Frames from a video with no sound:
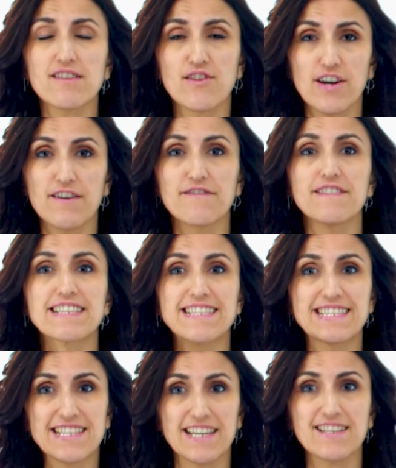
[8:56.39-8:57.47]
you have
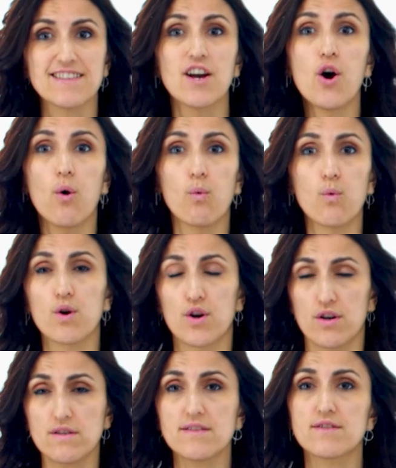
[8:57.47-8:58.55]
6
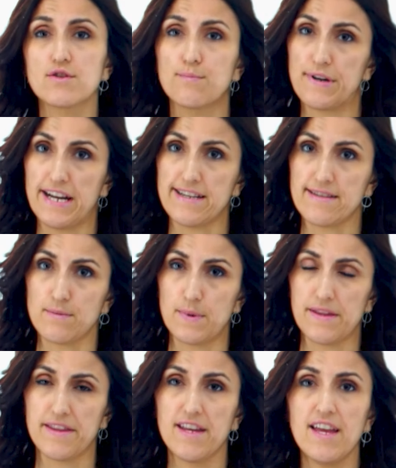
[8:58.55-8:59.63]
words to practice with.